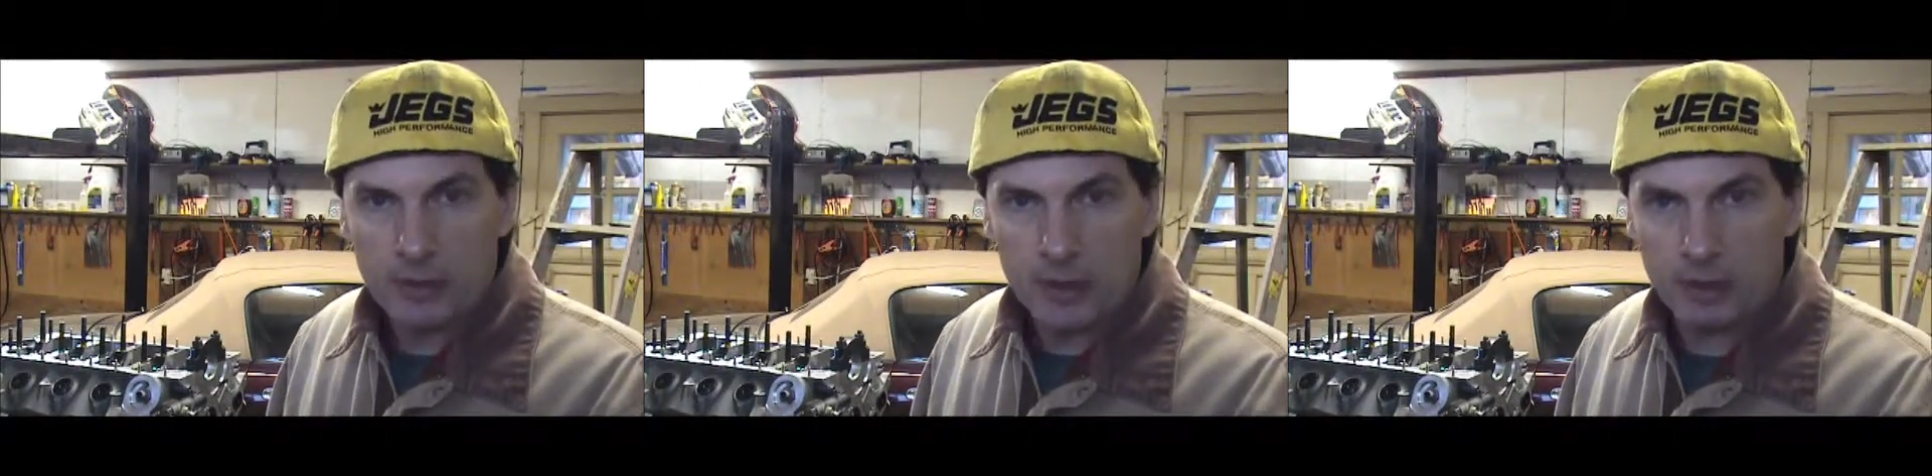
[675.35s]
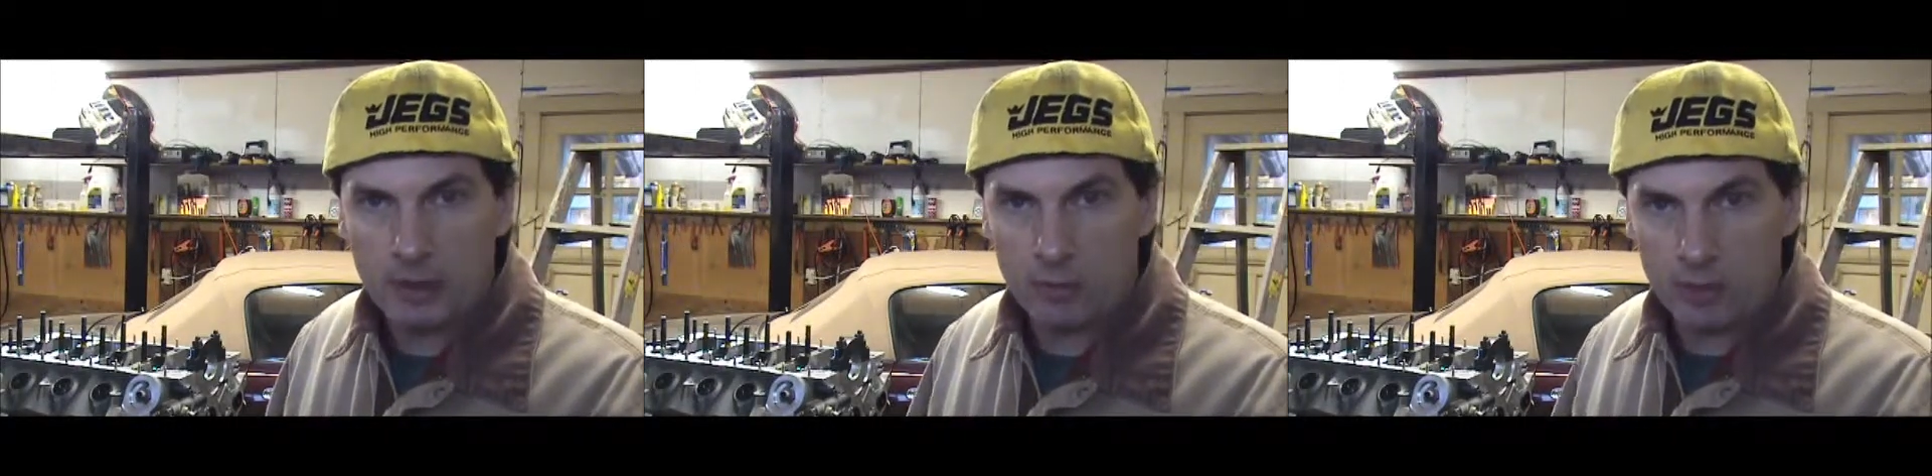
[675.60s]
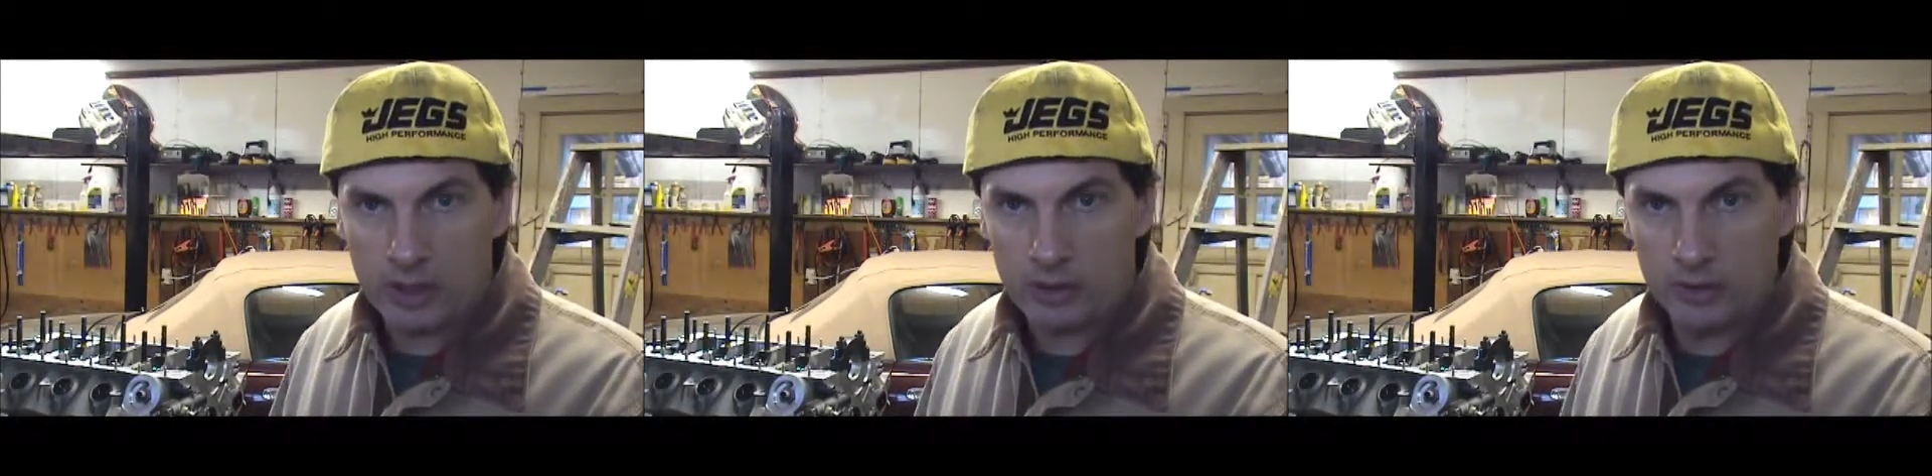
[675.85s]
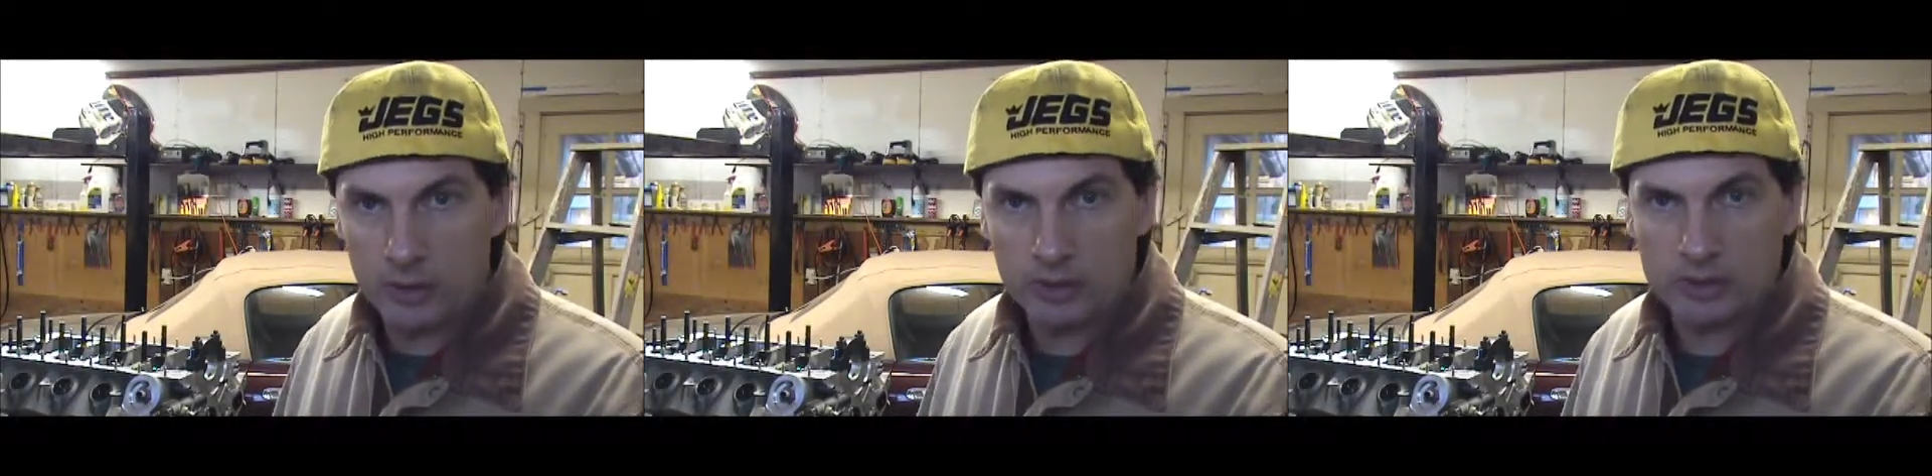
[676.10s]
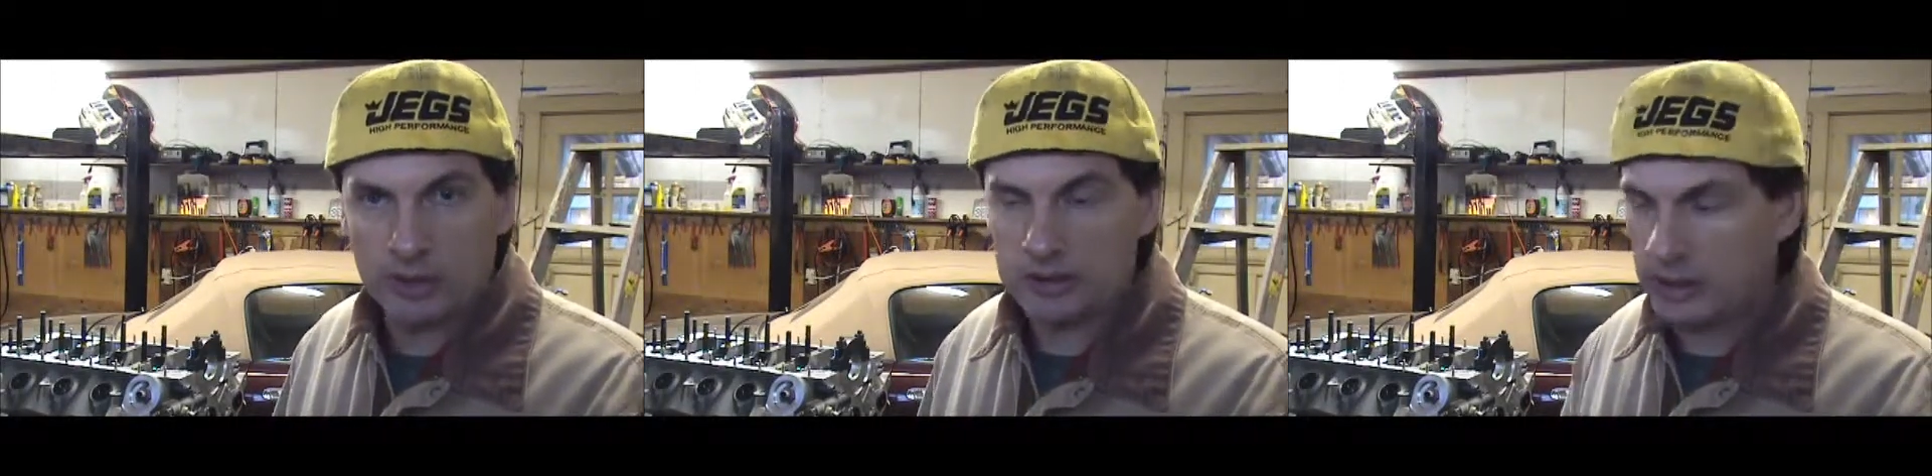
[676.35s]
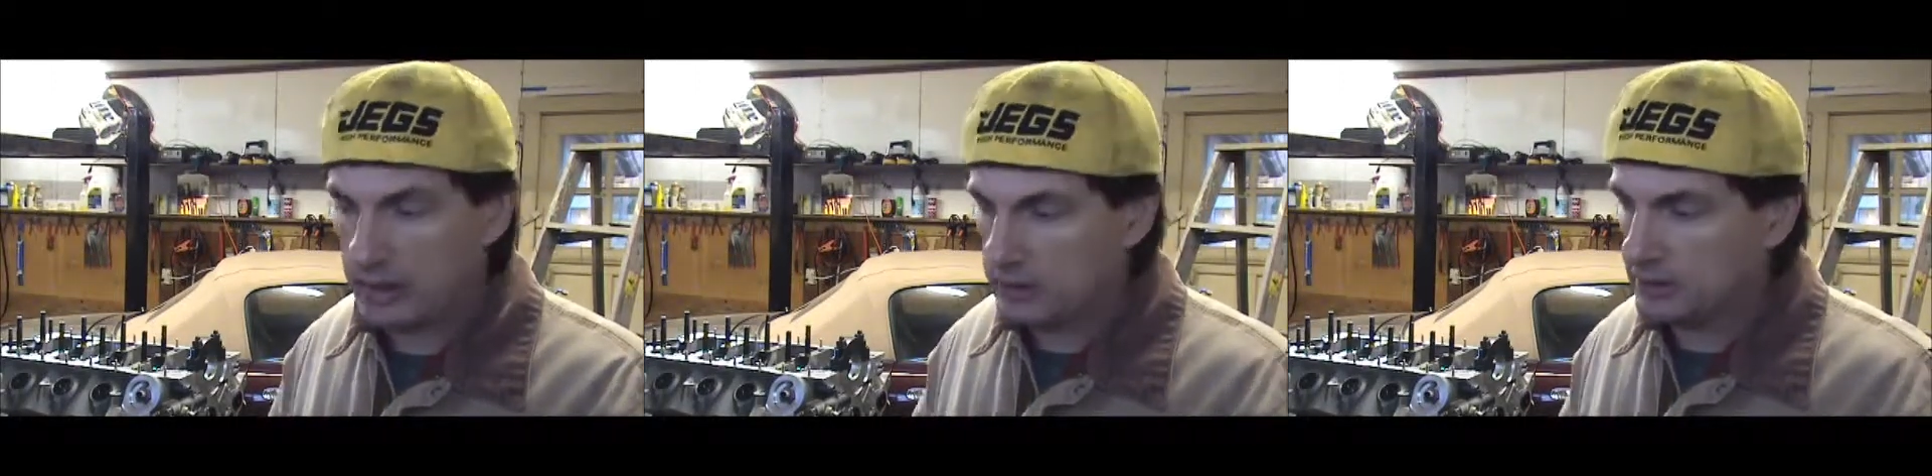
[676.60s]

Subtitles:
And then what I'll do is I'll take